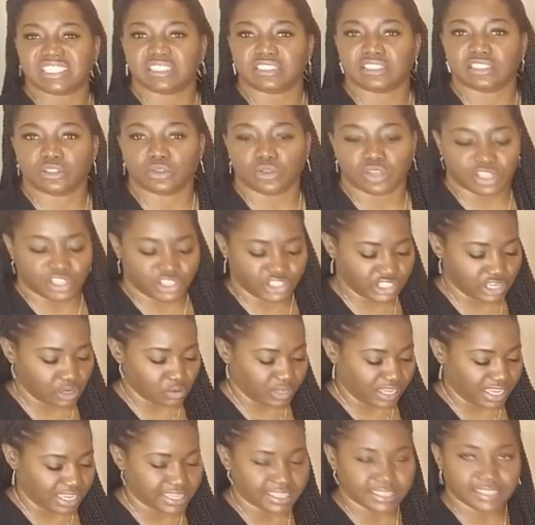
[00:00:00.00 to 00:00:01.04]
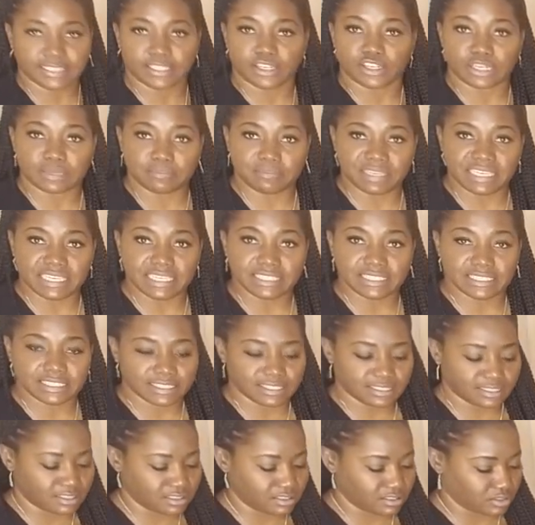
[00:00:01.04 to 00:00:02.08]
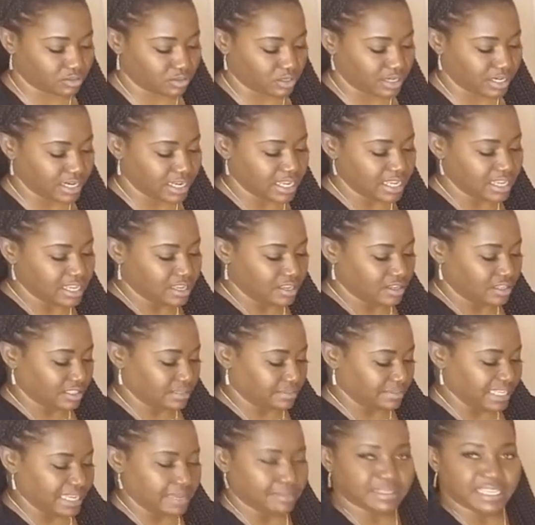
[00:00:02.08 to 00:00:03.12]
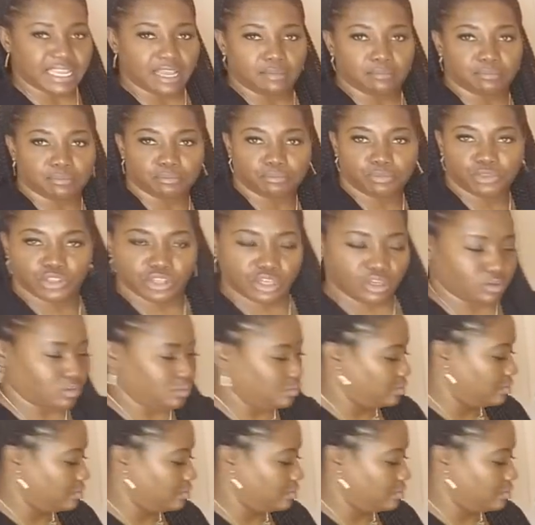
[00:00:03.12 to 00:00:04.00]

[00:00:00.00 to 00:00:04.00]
to sort of showcase certain pieces, or sometimes I'll, you know,